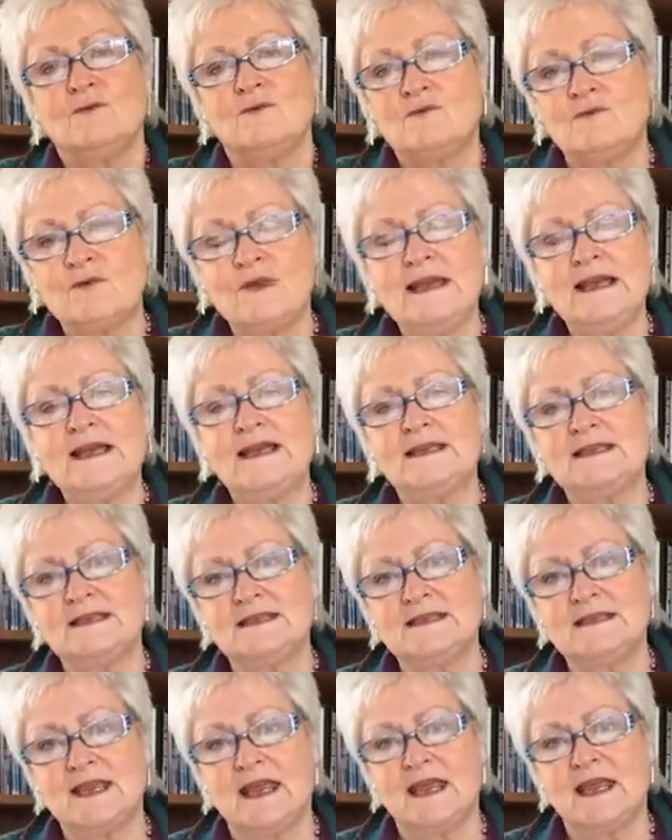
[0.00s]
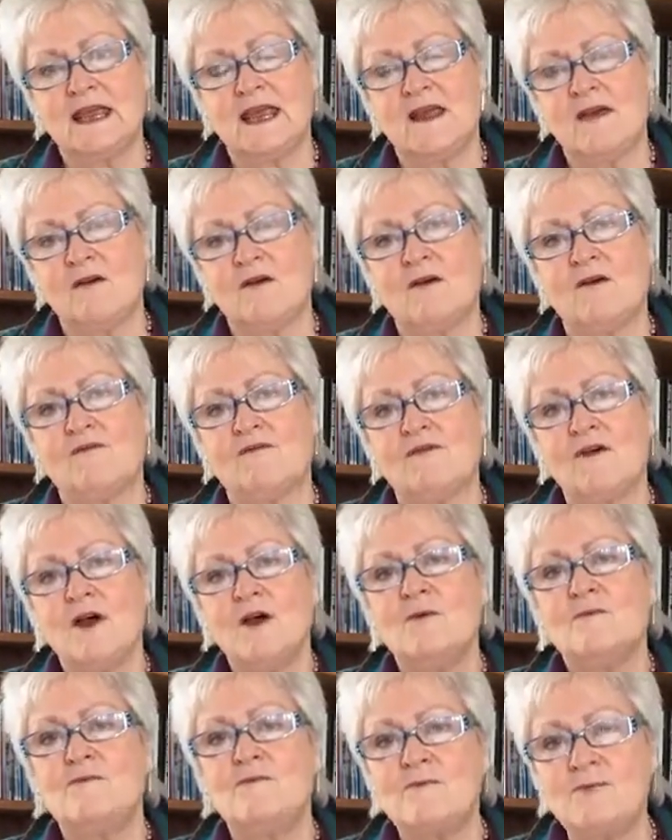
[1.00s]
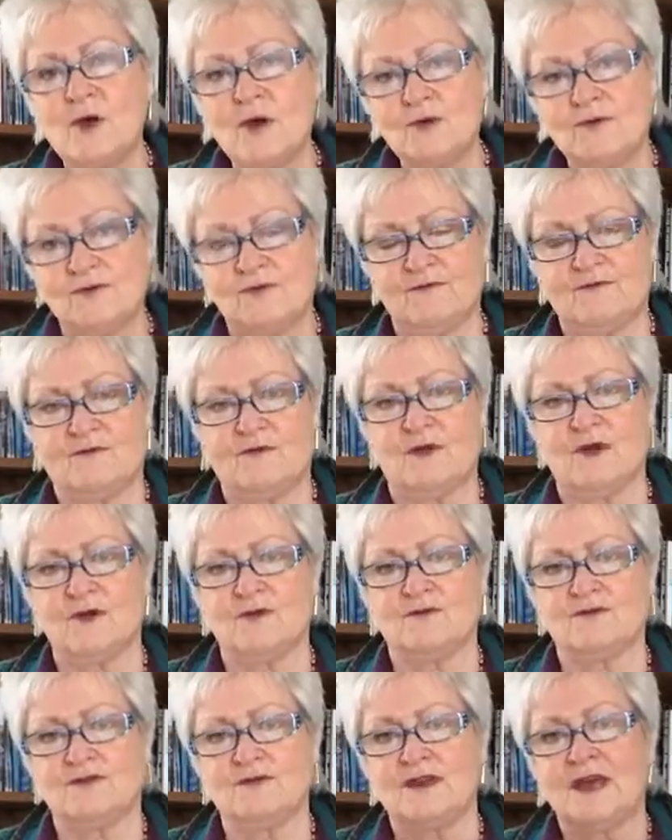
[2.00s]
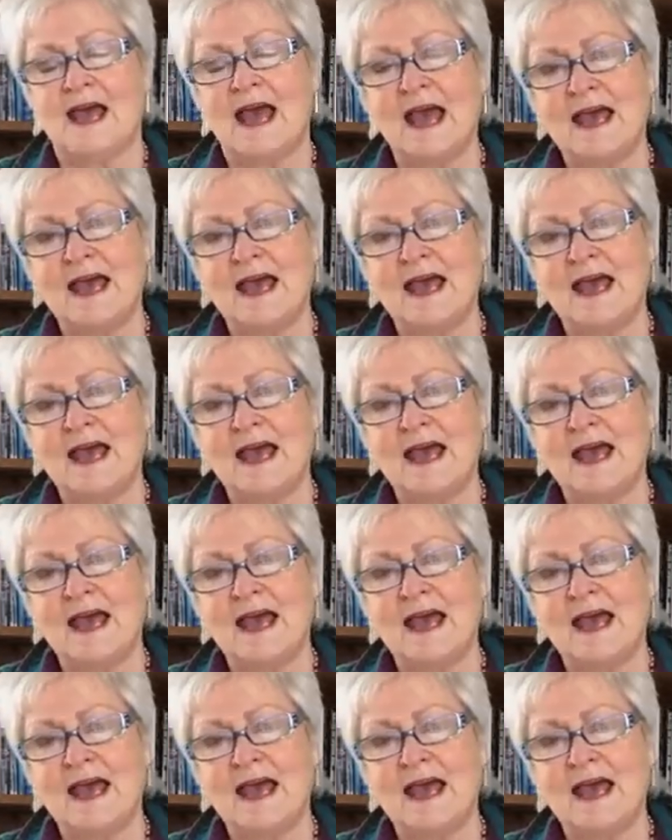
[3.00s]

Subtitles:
really to take care of both of those